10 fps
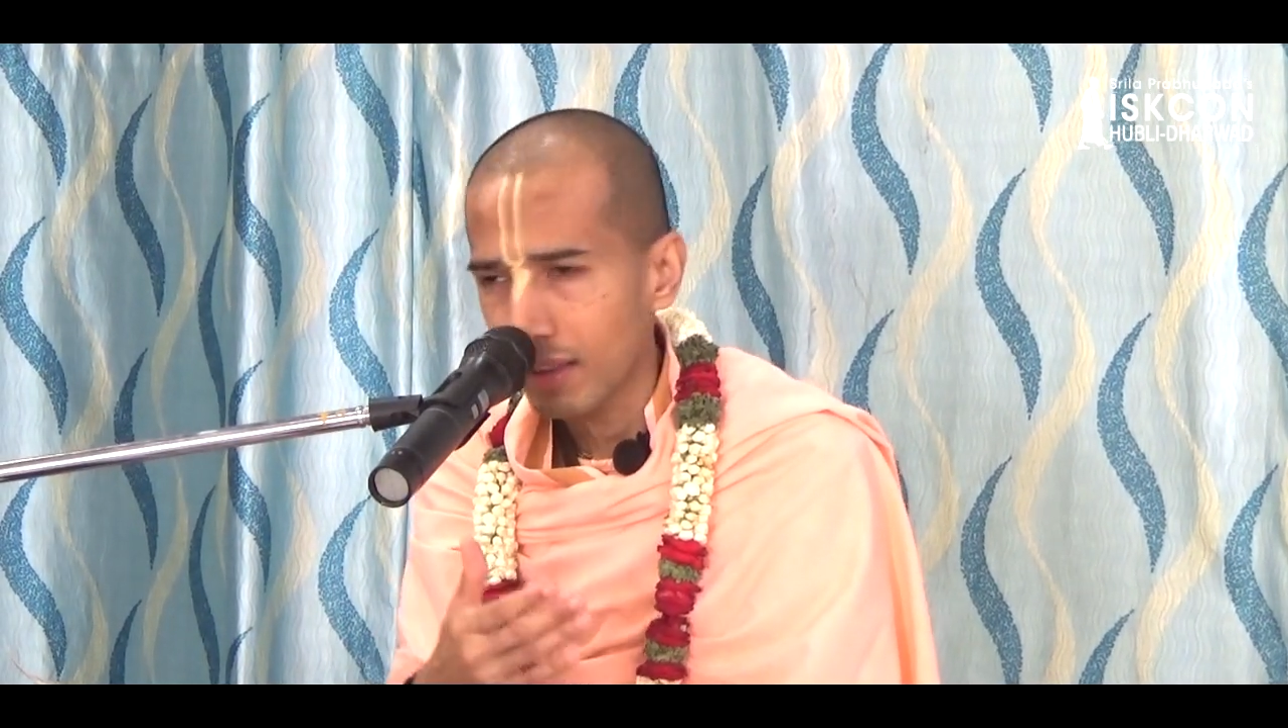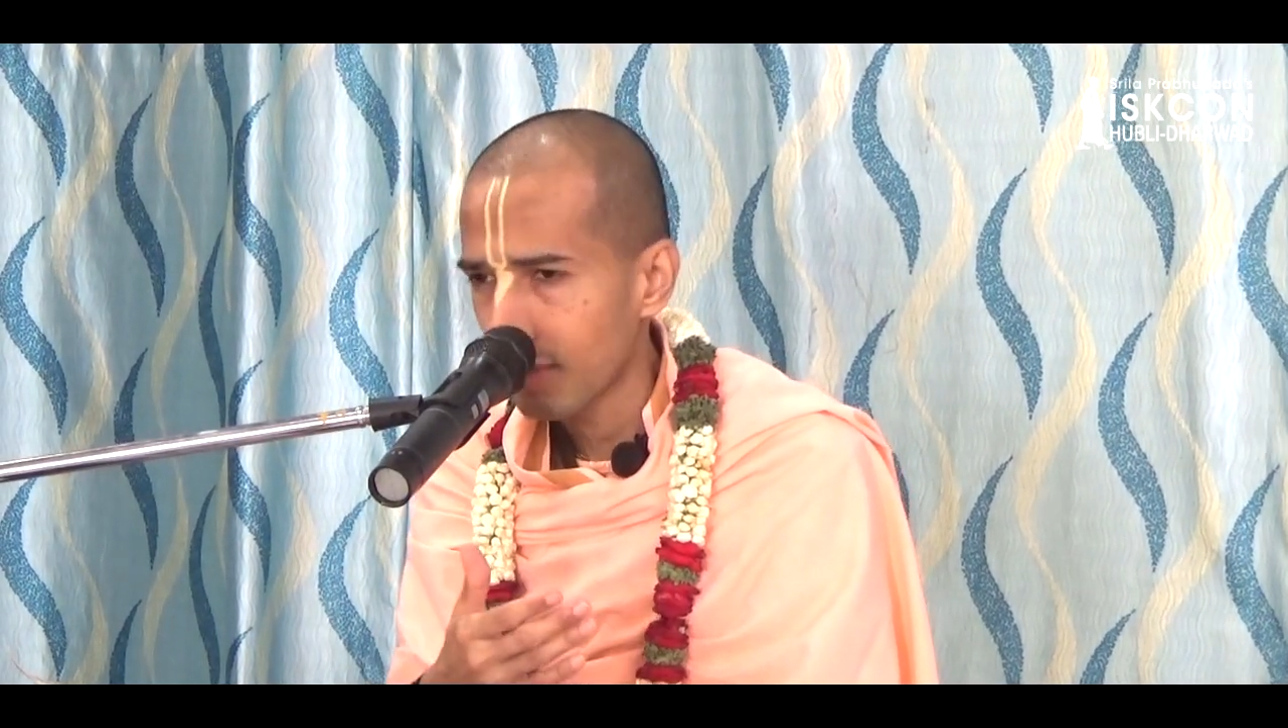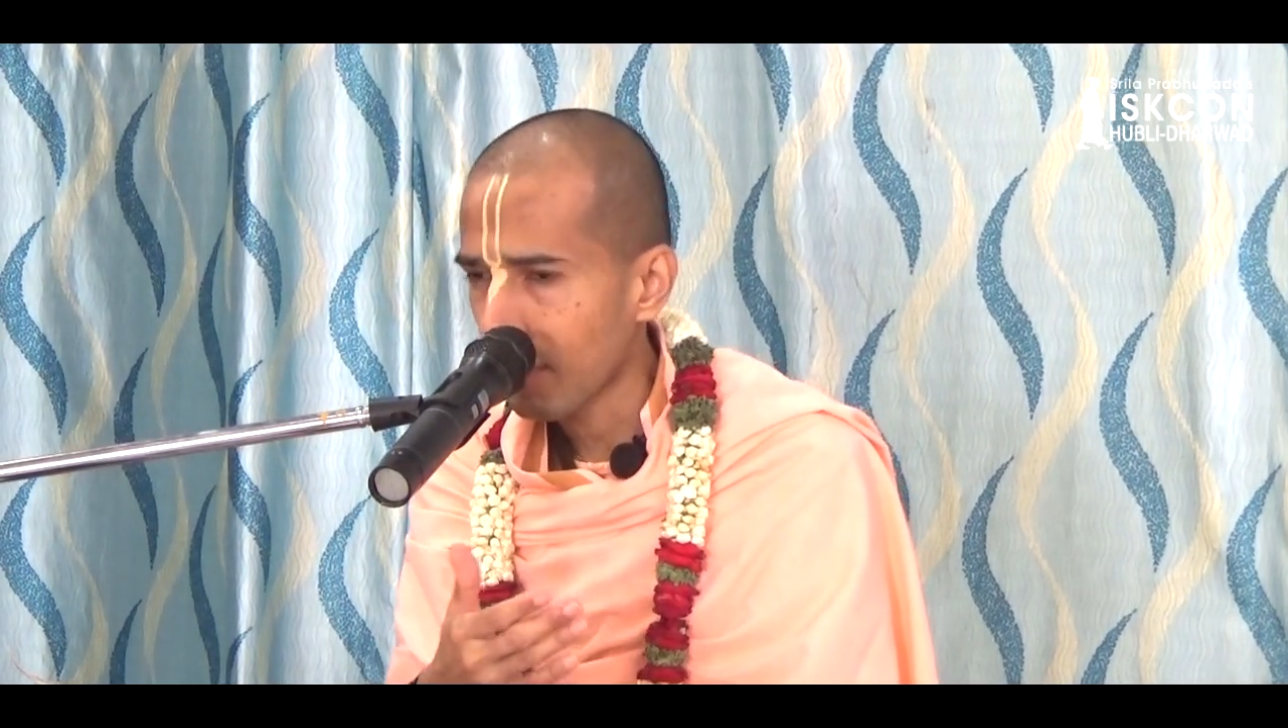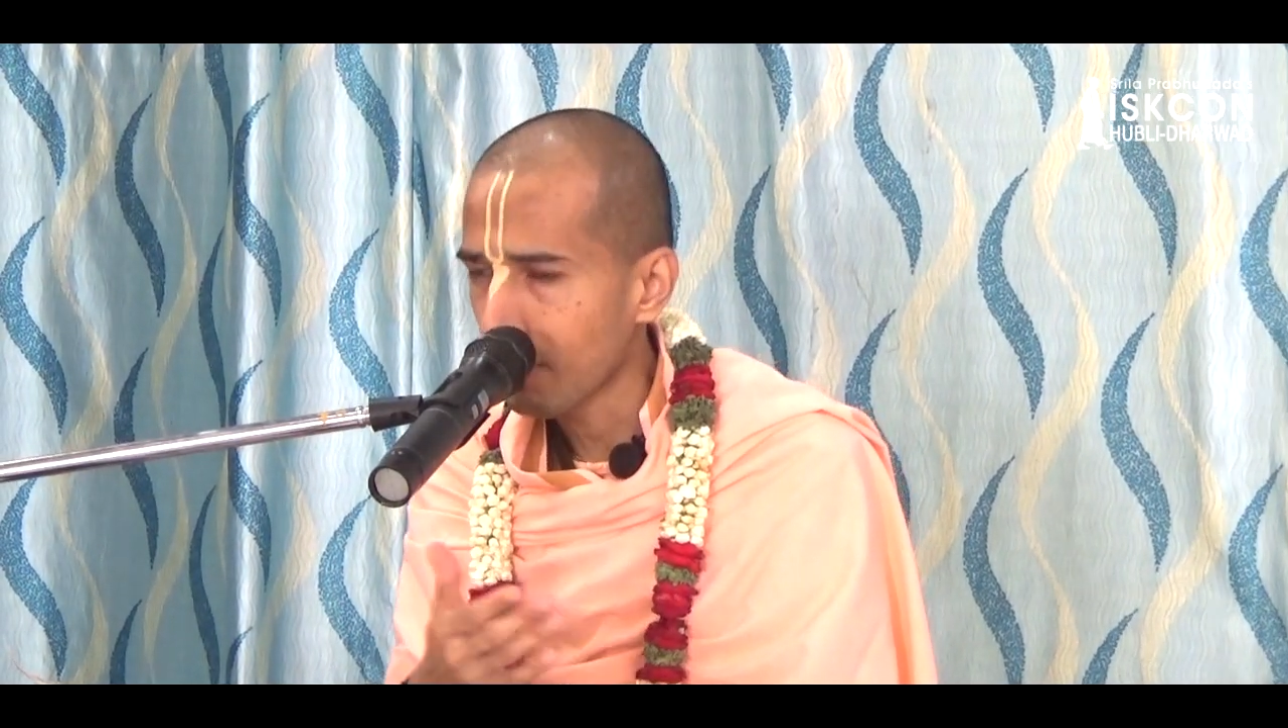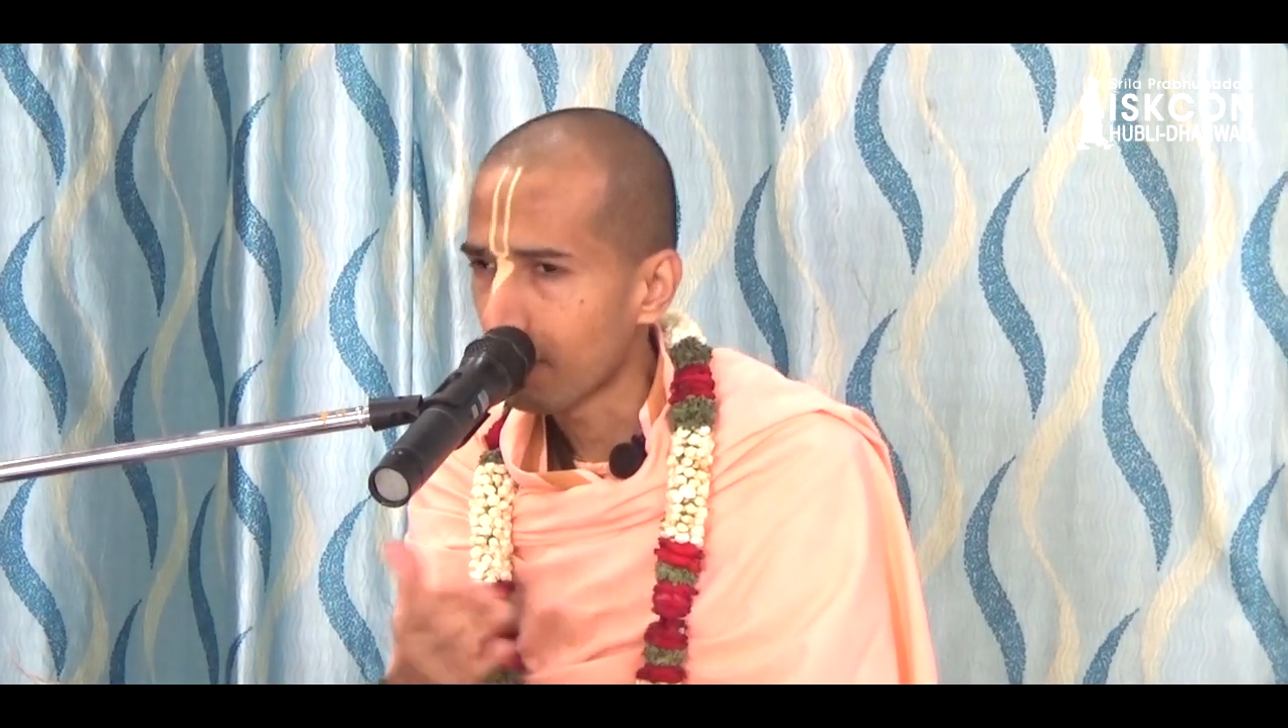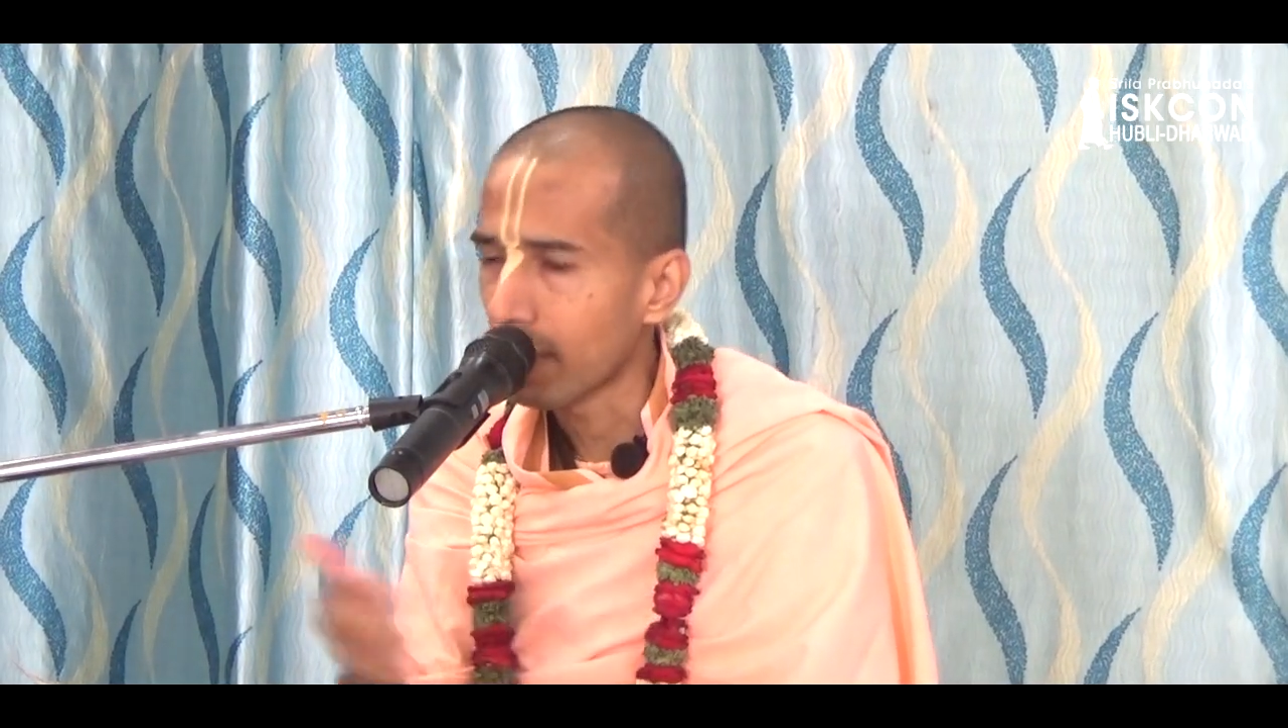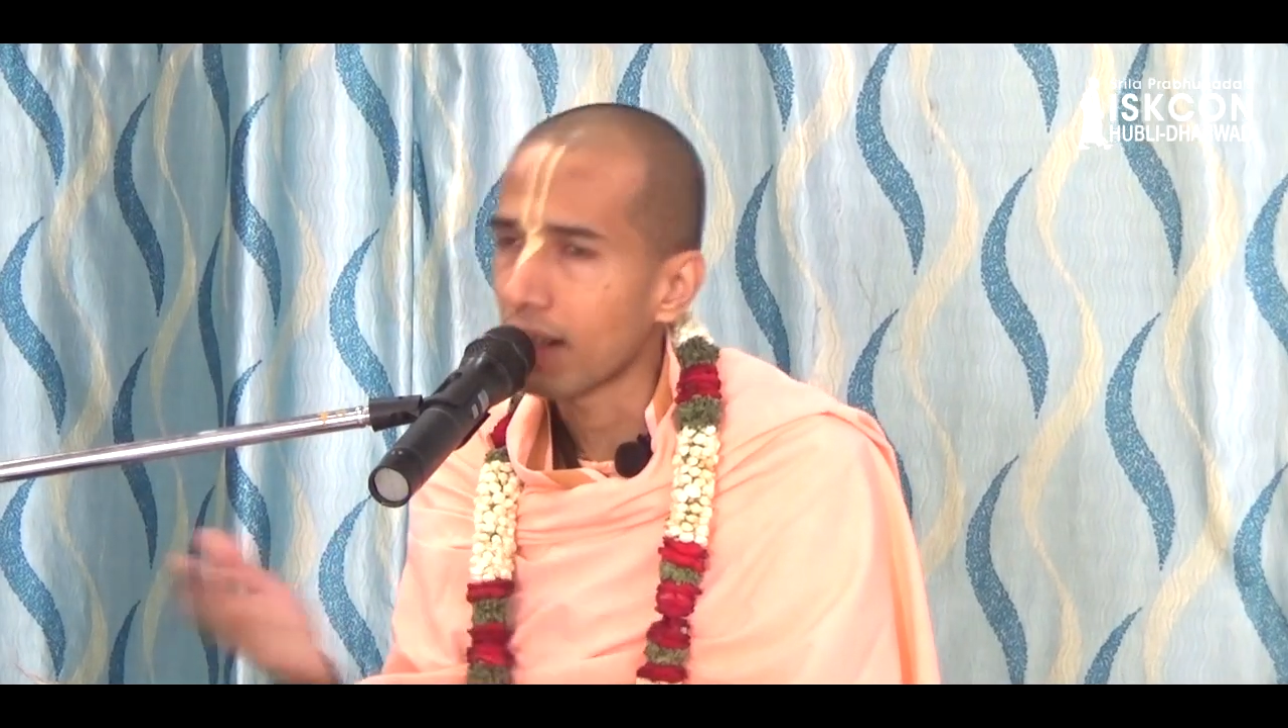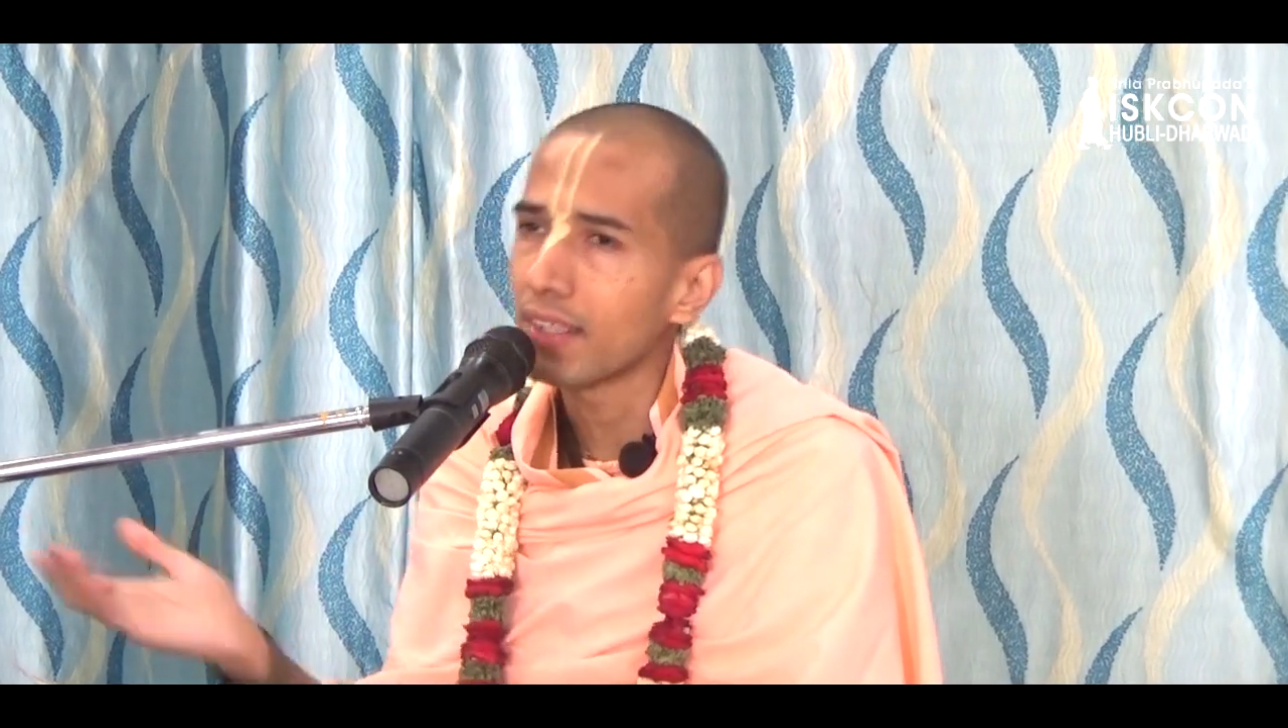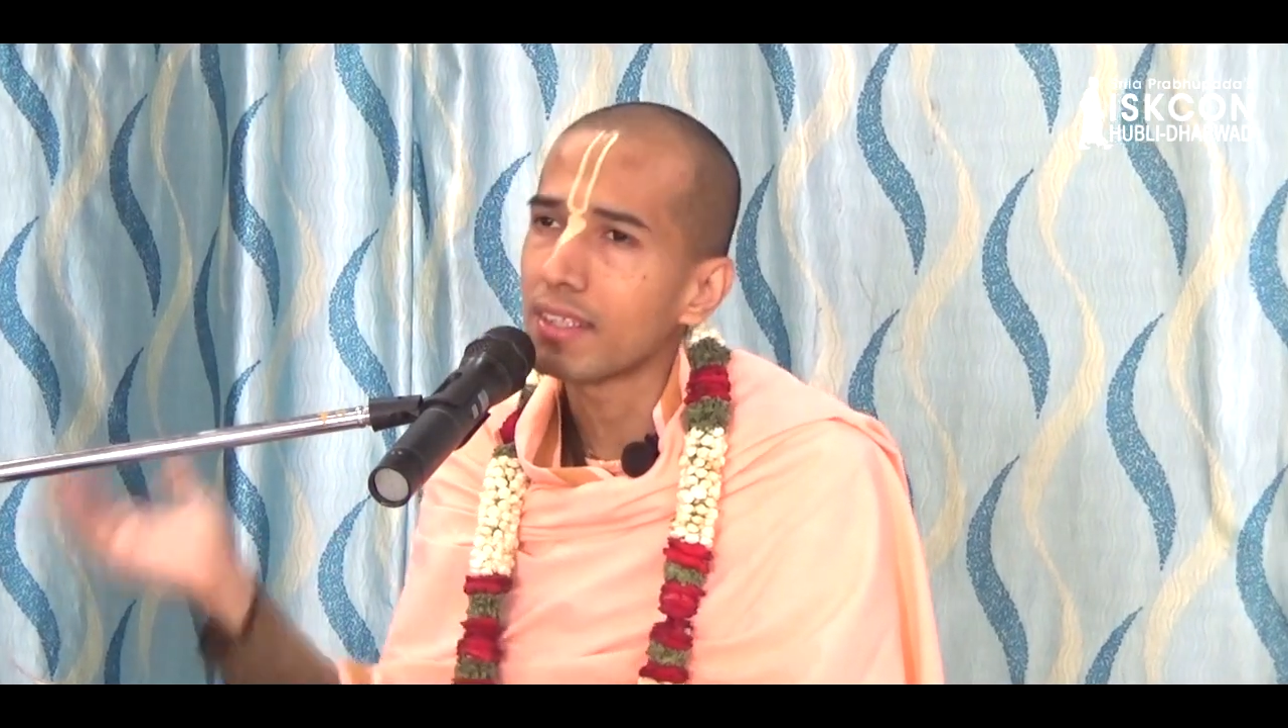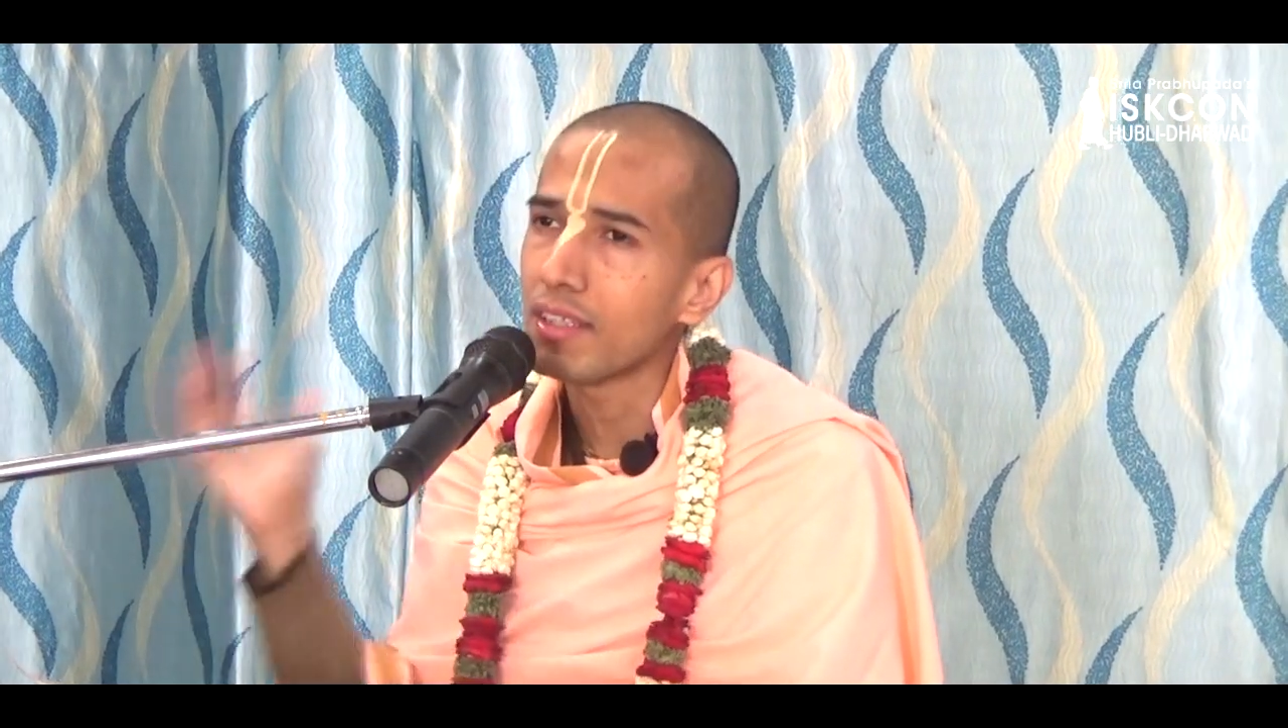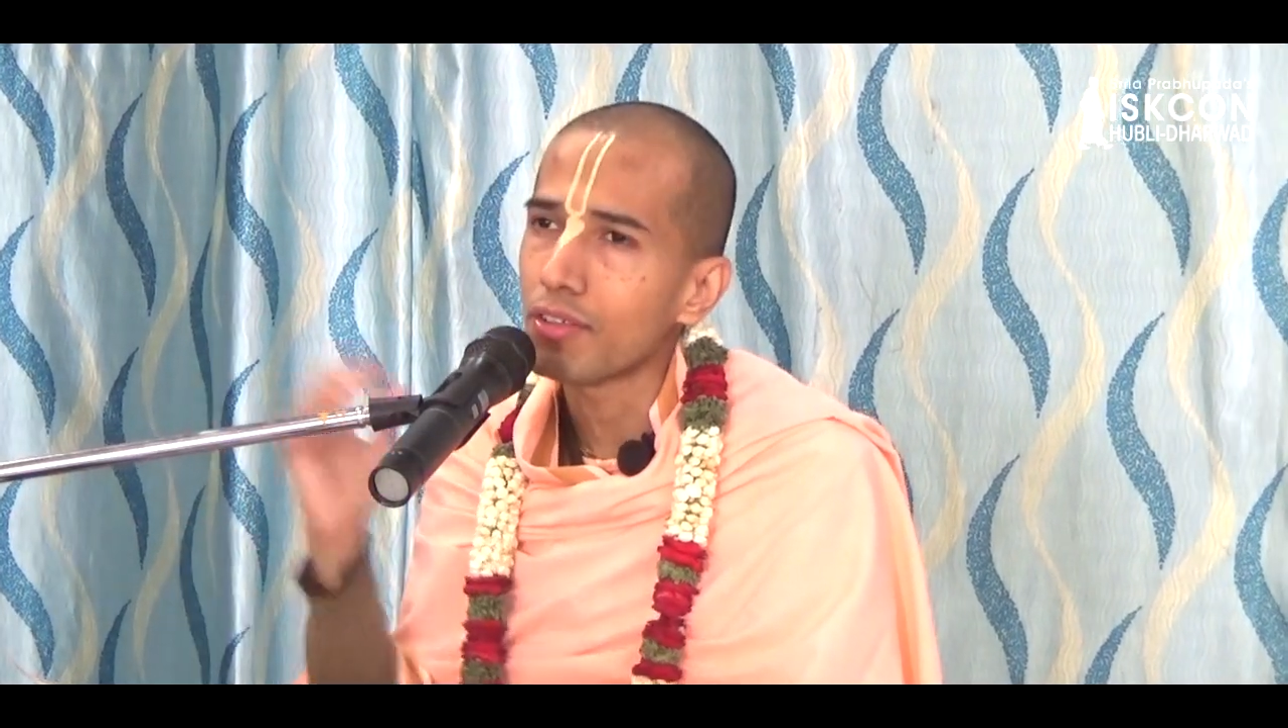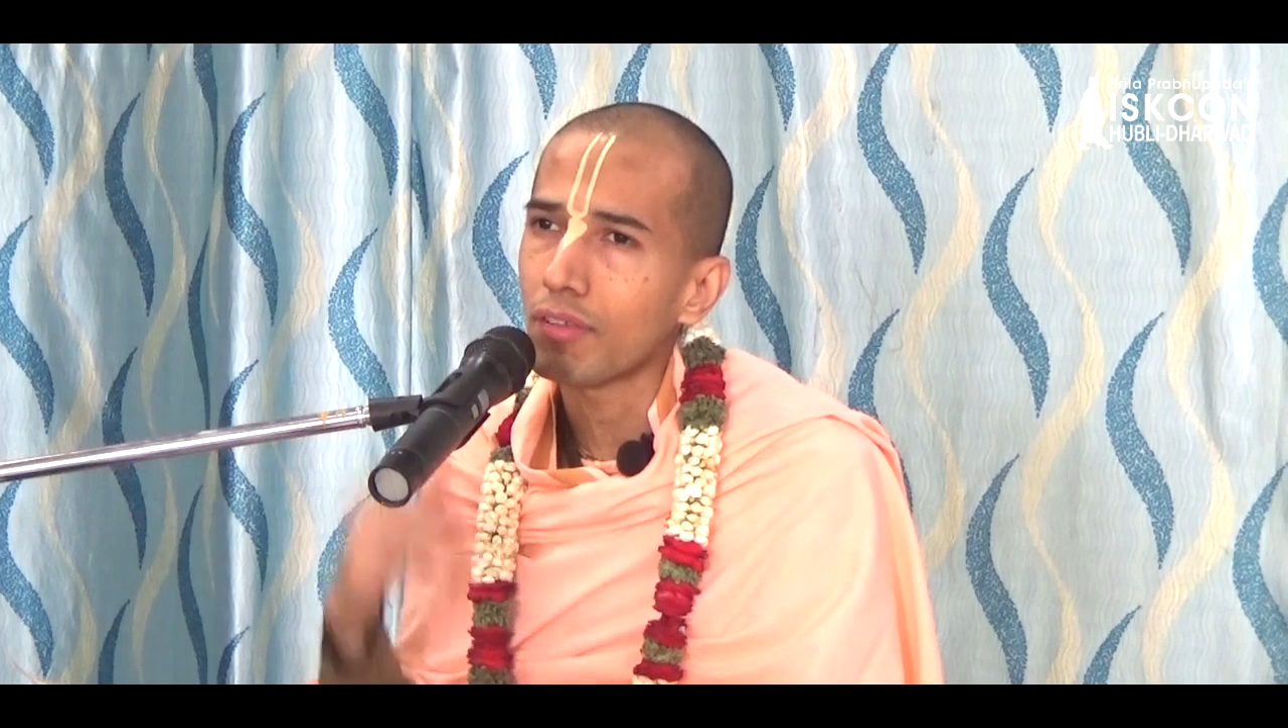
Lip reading: from varieties